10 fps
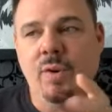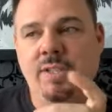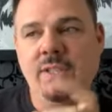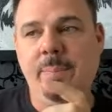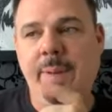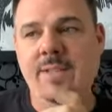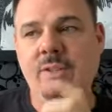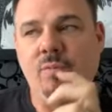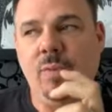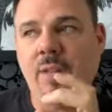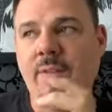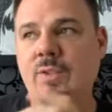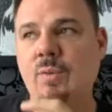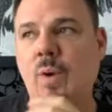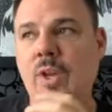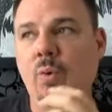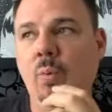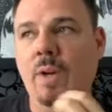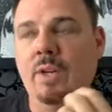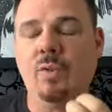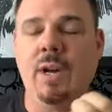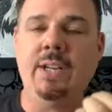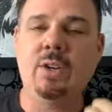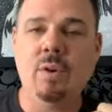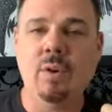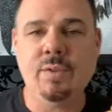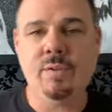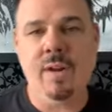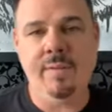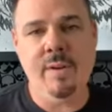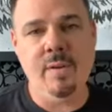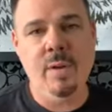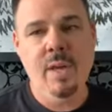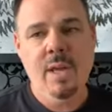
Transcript: It just depends. It's relevant to what you want to try to grow some revenue.